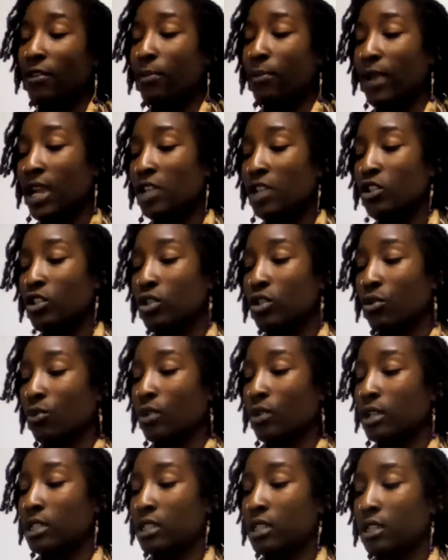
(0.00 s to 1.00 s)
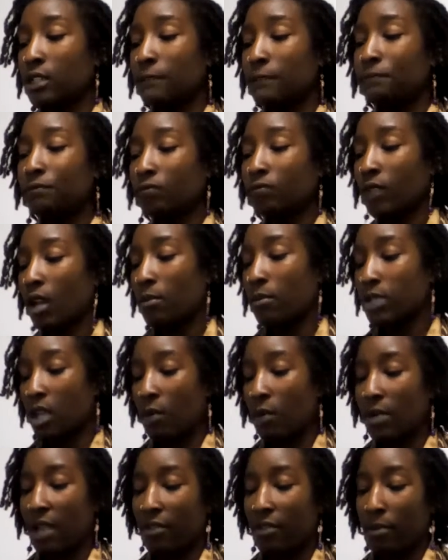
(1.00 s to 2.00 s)
we have the page of swords i'm
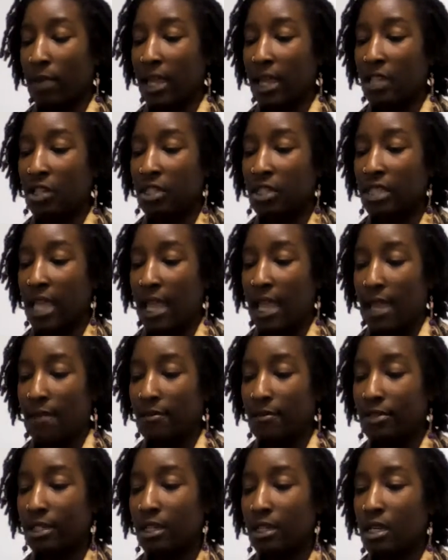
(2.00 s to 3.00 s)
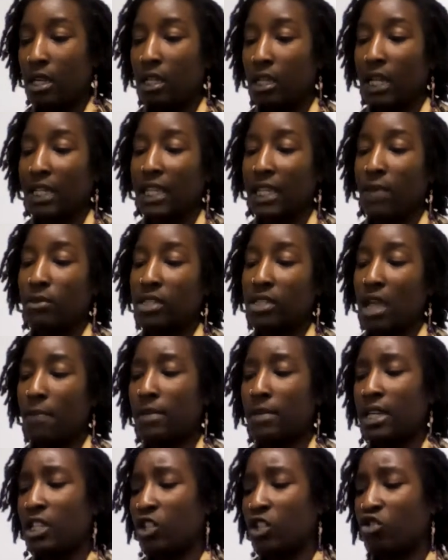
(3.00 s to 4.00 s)
sorry we have the page of staves like they was
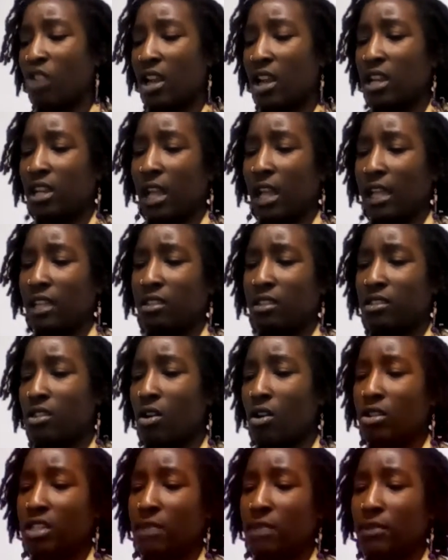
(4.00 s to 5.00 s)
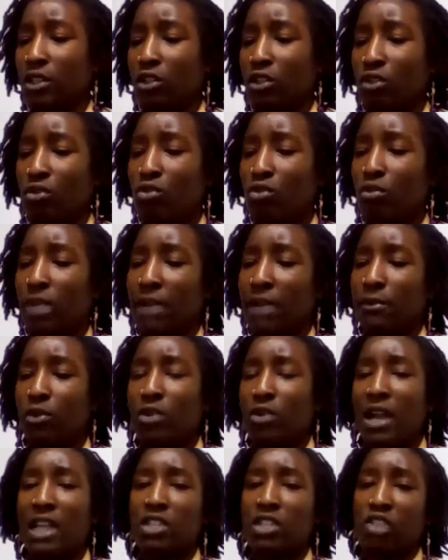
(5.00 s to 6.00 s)
coming in to try to like start something new, or maybe
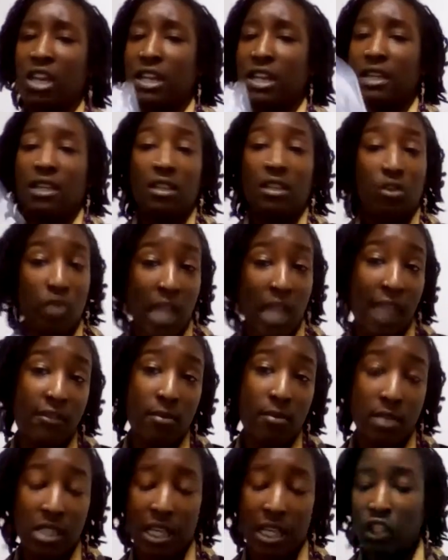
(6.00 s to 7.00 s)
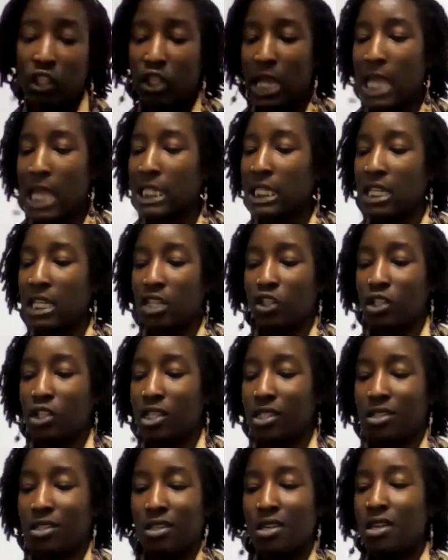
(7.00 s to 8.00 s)
you guys trying to you gave them a second chance, and it
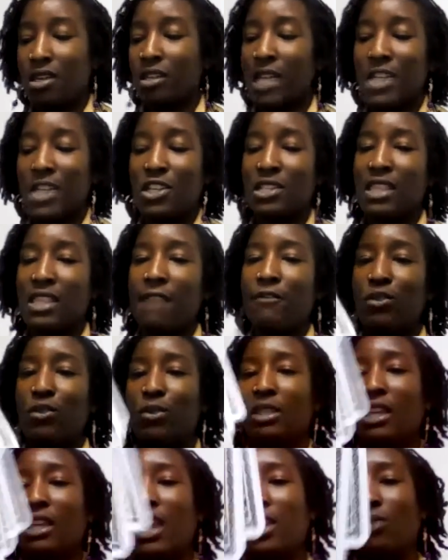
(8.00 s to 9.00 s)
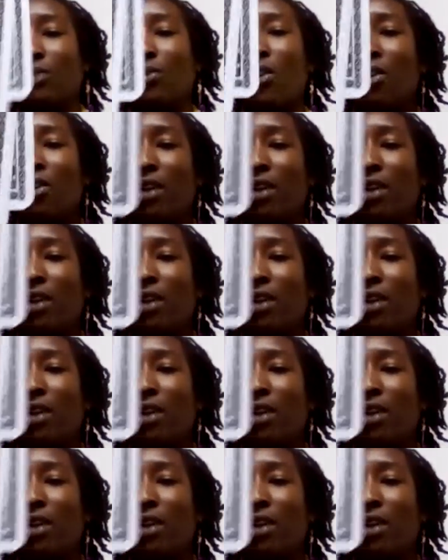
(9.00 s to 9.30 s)
just they just left you with the eight of